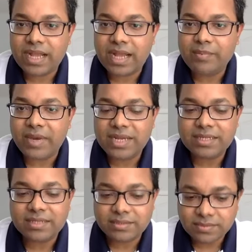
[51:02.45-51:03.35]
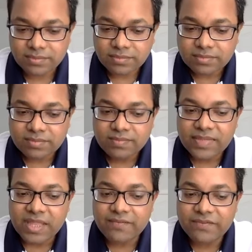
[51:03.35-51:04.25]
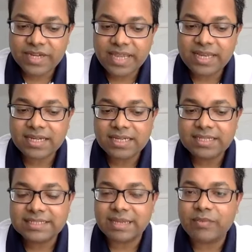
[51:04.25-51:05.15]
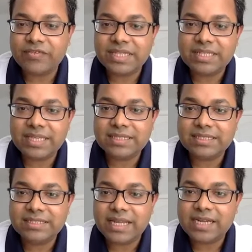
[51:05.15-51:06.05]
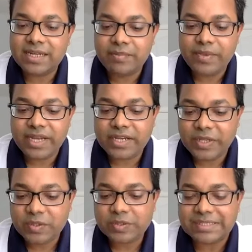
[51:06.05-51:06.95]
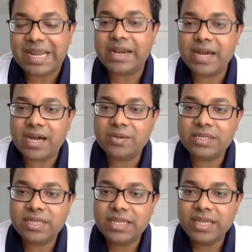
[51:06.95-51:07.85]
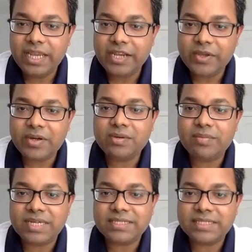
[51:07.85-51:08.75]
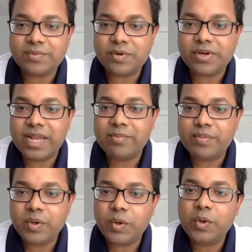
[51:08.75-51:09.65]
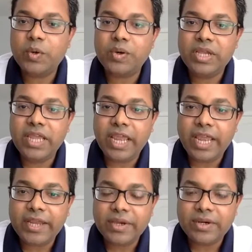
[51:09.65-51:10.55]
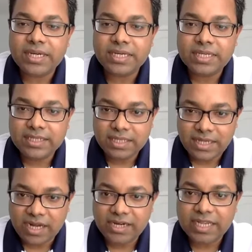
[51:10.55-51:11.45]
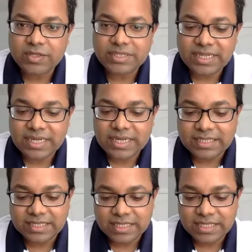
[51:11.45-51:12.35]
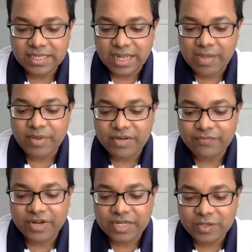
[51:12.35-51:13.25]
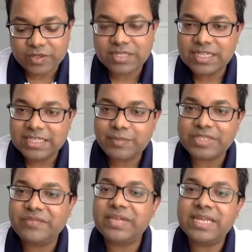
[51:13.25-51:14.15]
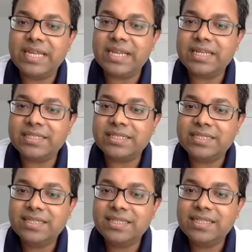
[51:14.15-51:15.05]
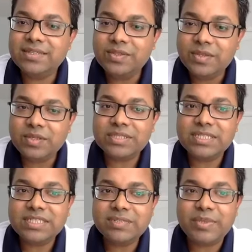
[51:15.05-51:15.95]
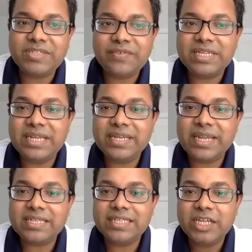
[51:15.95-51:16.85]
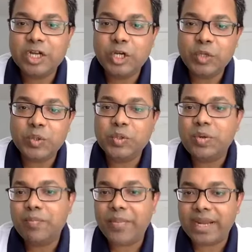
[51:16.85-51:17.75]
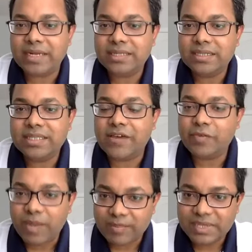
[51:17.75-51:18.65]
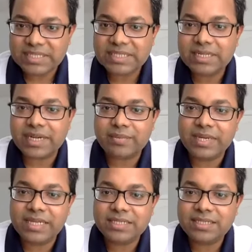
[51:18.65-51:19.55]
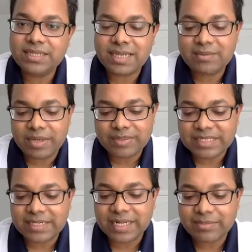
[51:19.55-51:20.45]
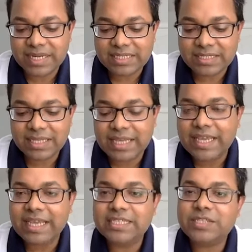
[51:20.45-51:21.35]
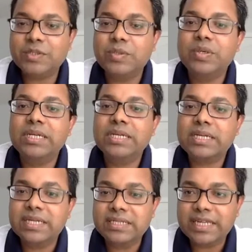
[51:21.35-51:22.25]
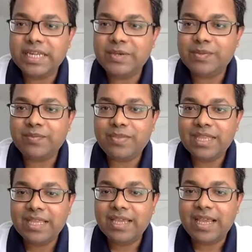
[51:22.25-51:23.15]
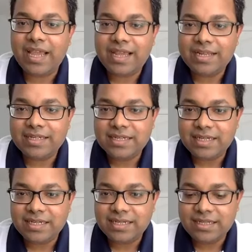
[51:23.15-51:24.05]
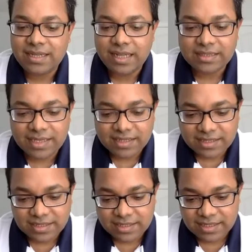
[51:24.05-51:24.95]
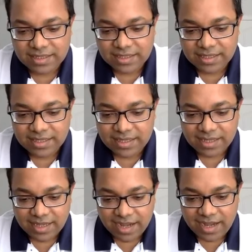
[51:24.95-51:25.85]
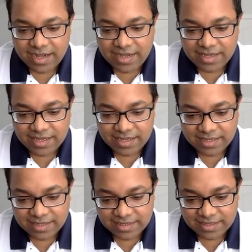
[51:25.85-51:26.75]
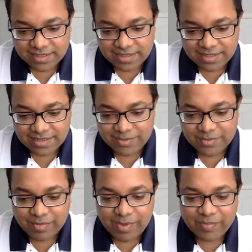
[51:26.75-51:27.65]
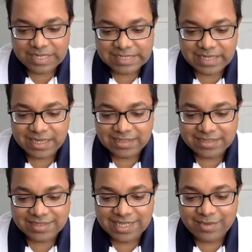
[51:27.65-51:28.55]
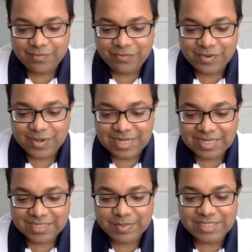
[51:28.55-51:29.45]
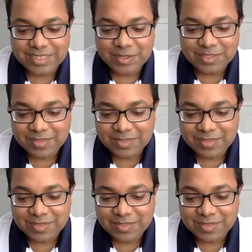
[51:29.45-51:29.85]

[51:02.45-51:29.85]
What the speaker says: I might forget some of the things that made you stand out in your master's program or in your undergraduate studies. I might forget those specific details. Those specific details do matter. Therefore, my personal recommendation is to continue. And I think I remember saying the same for Spencer Short.